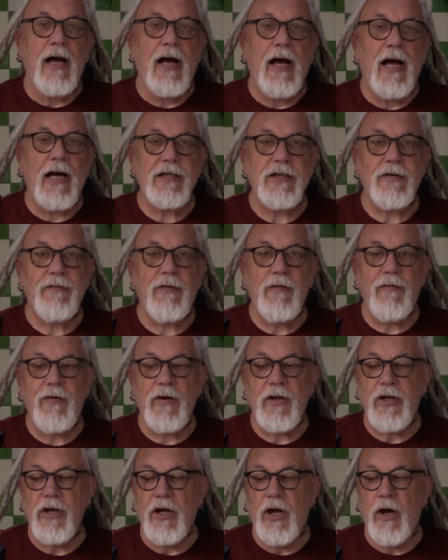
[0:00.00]
As for
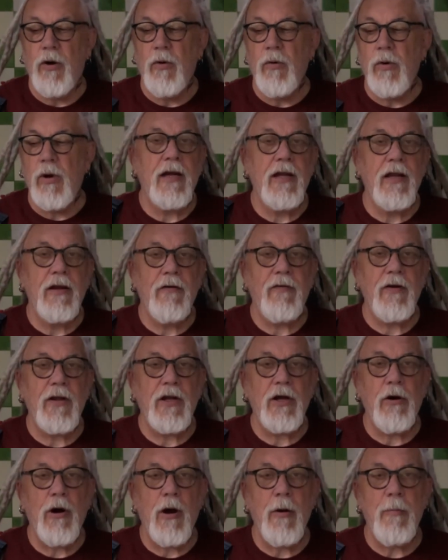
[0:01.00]
video, in the
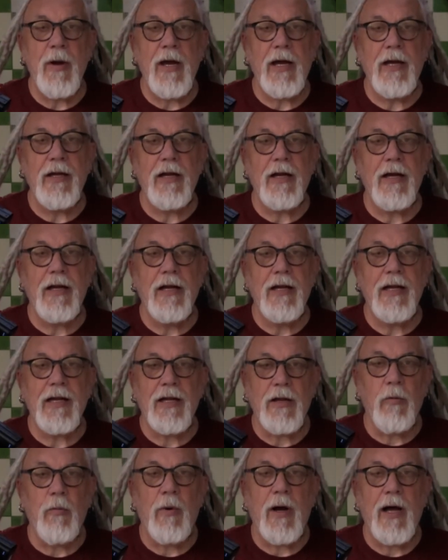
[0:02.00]
video I made a
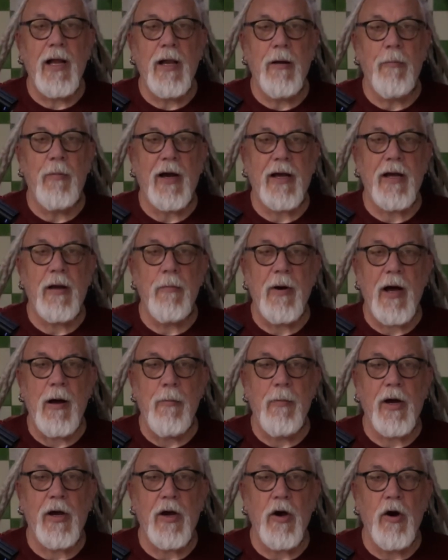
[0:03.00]
little while back about
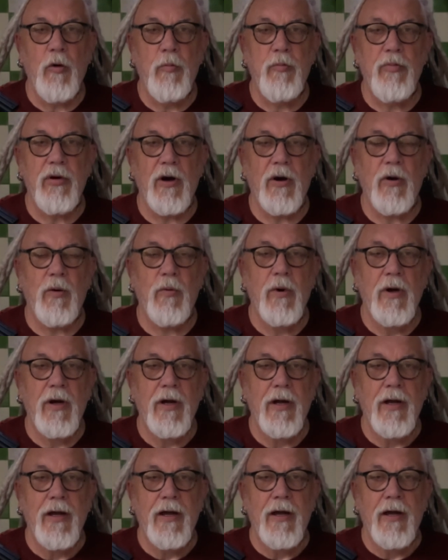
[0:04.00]
my GoPro,
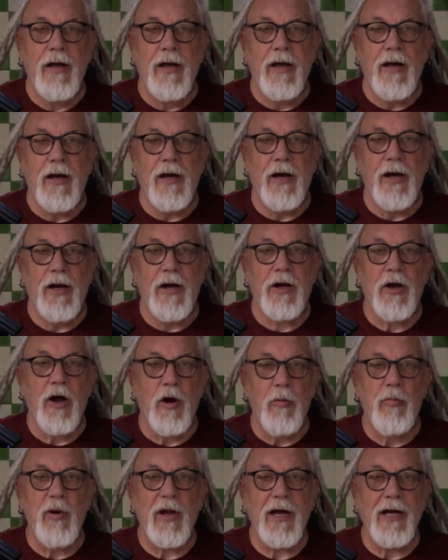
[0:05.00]

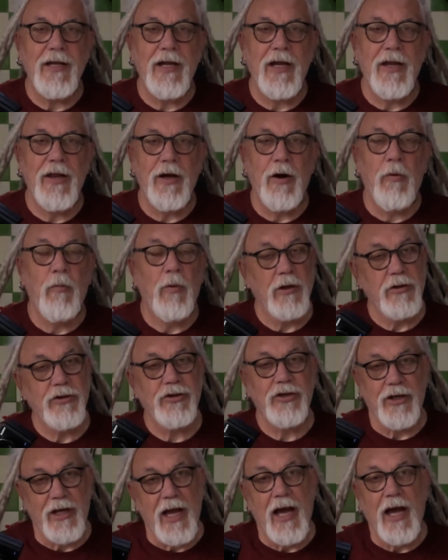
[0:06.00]
complaining that once
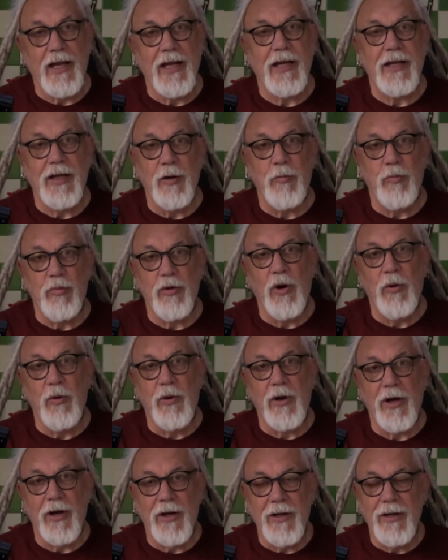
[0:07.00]
again it had
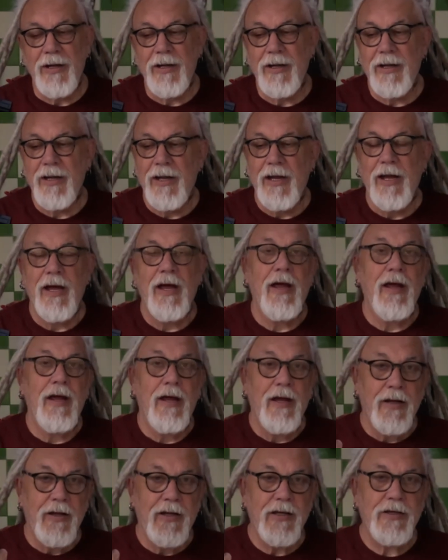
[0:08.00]
broken,
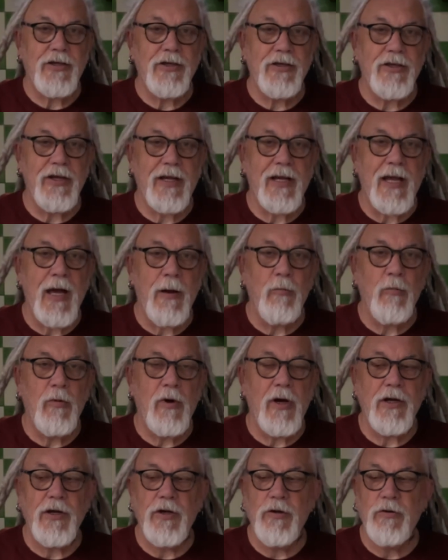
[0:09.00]
this is the camera
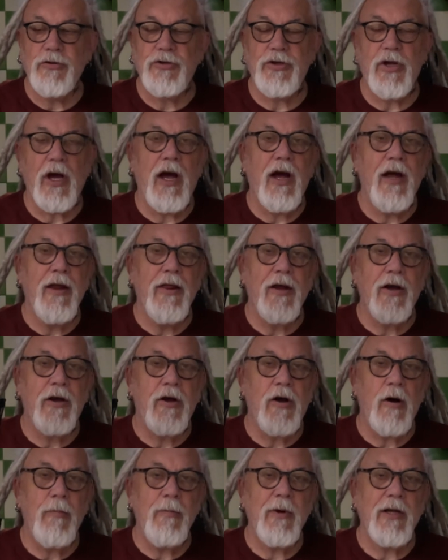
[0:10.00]
I used, and the
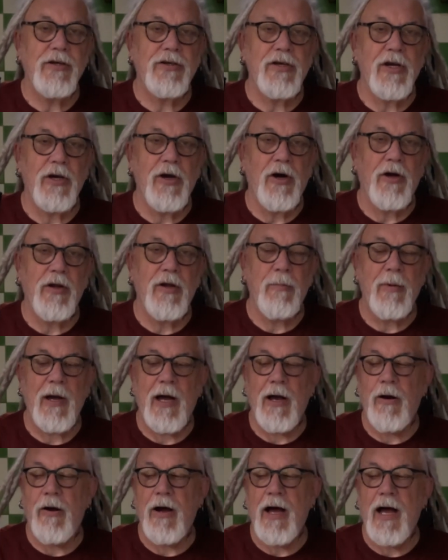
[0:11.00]
comments I got
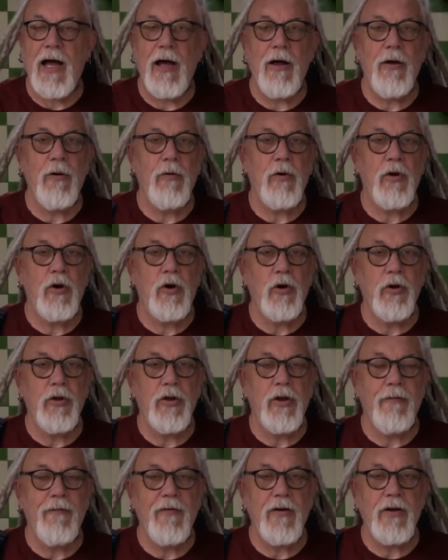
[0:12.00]
about how good
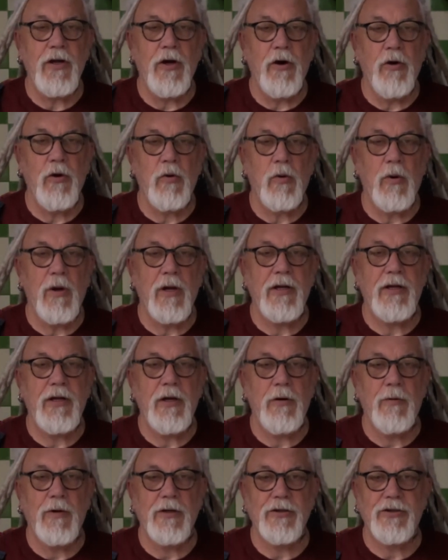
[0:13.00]
the video quality
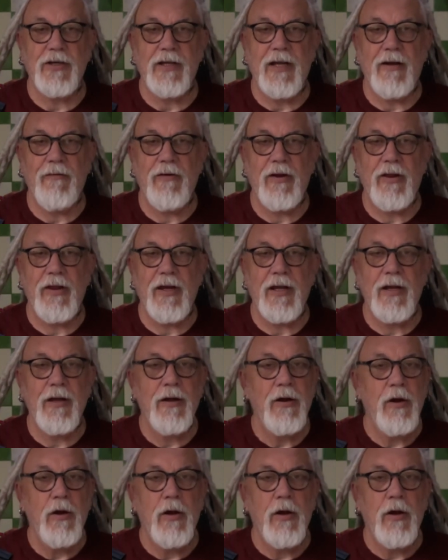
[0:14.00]
was and everything